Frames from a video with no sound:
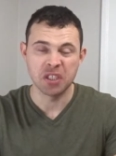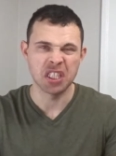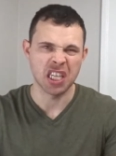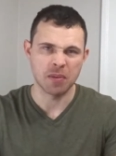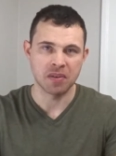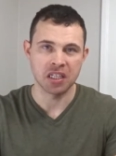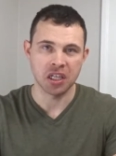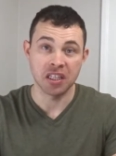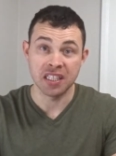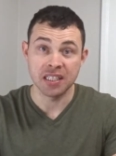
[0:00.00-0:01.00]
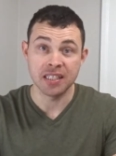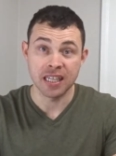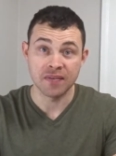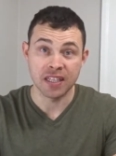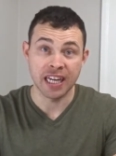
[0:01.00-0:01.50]
just to keep things on the
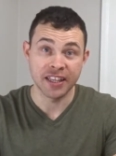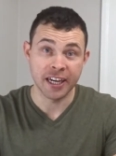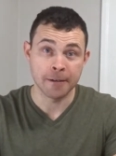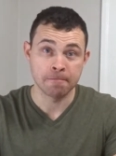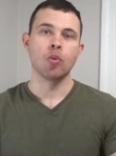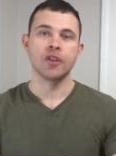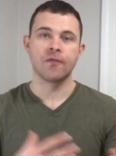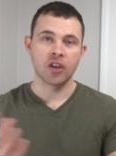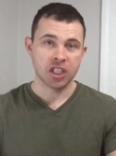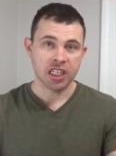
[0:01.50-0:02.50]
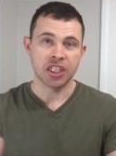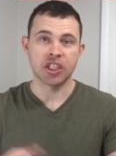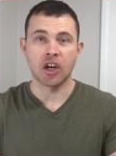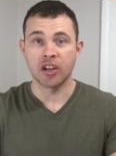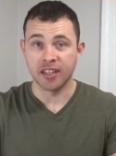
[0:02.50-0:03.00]
safe side there. When you first get
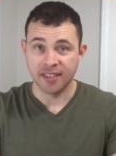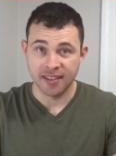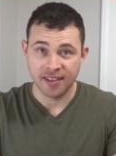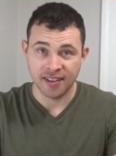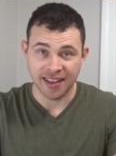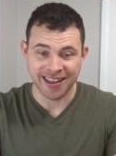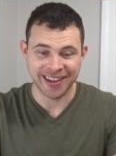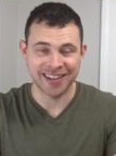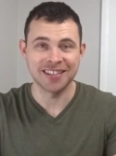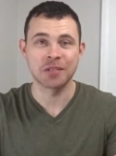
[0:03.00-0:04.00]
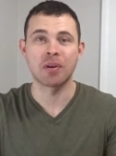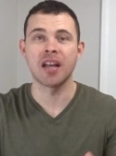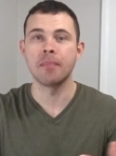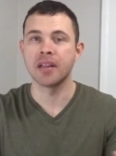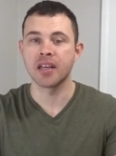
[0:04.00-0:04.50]
started, and there's
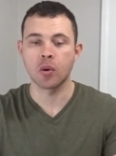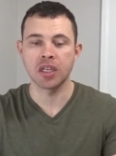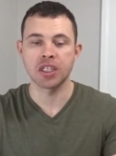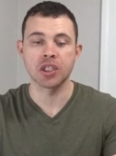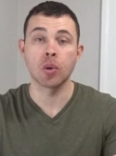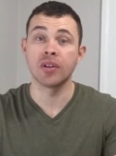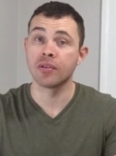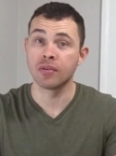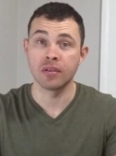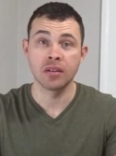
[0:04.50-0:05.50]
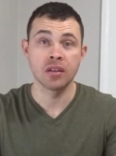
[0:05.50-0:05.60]
probably a million questions going